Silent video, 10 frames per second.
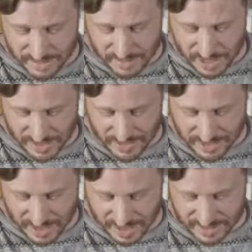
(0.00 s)
Jesus
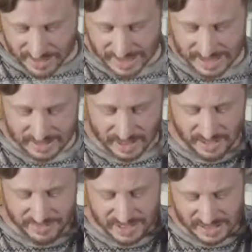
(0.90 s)
says that he
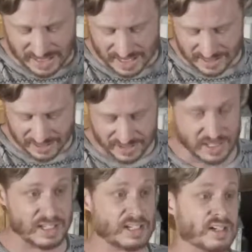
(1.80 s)
loved
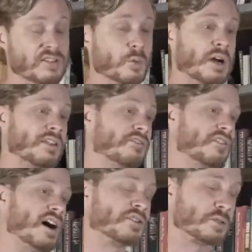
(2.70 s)
us the way the
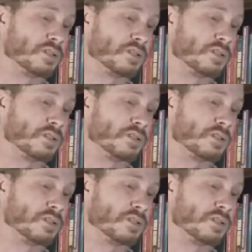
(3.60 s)
Father